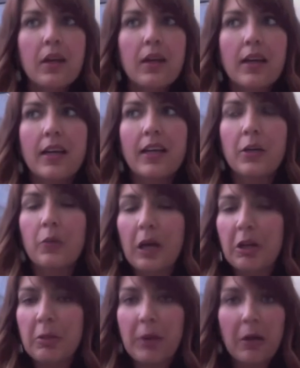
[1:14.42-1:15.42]
in a
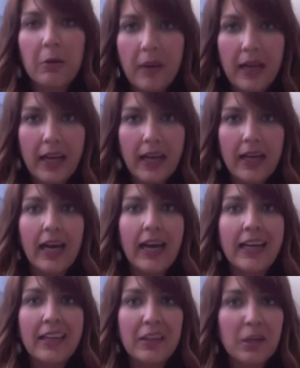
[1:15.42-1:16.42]
roundabout way,
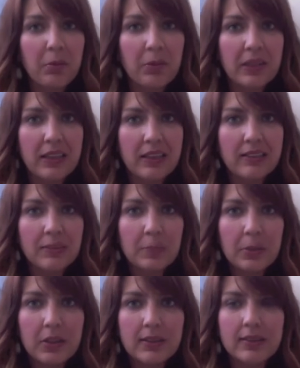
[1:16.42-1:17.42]
I ended up reading these
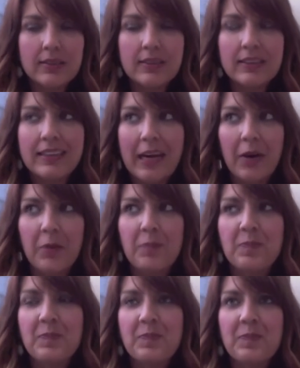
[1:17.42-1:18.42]
books. Now,
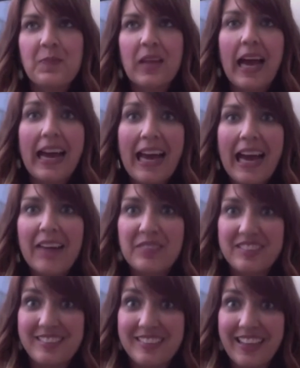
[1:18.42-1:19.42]
I have
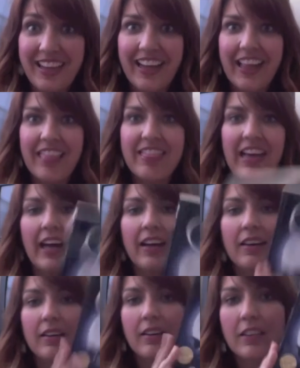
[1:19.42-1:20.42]
to say that
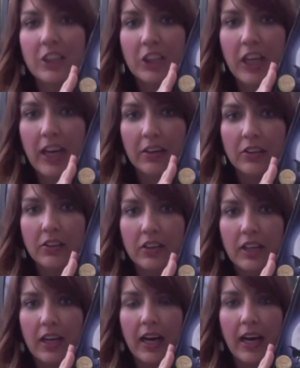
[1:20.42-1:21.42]
The Childe,
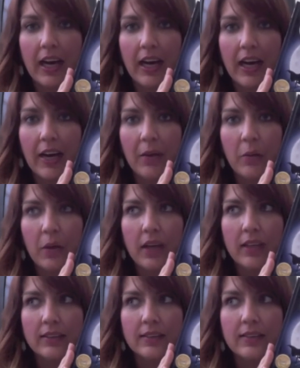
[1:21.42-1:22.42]
I
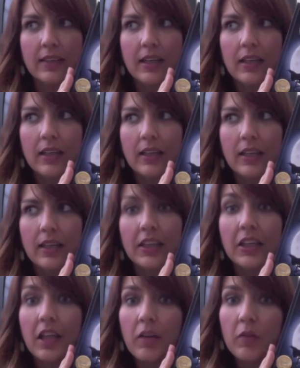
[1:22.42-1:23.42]
was
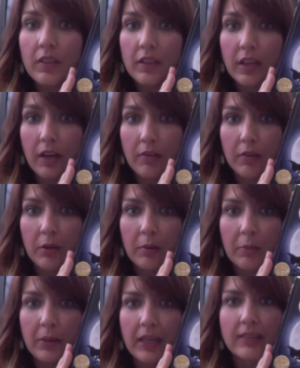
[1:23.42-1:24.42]
in love with the cover
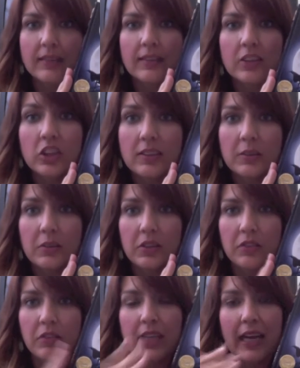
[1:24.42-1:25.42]
because it's just so
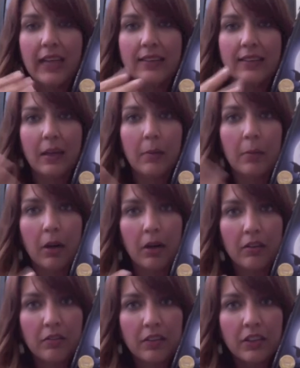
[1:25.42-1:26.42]
different. It has like a
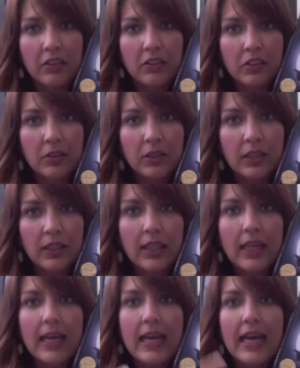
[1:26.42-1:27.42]
manga feel to it.
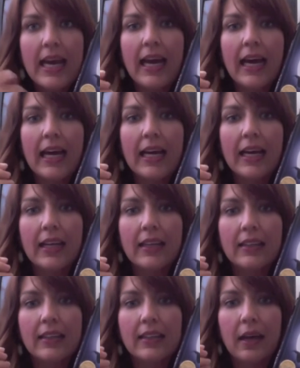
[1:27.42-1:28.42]

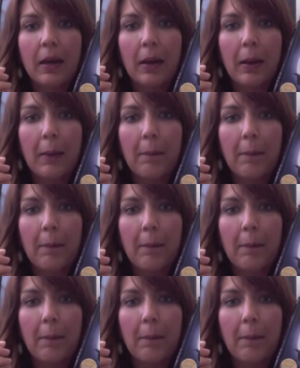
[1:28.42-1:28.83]
And I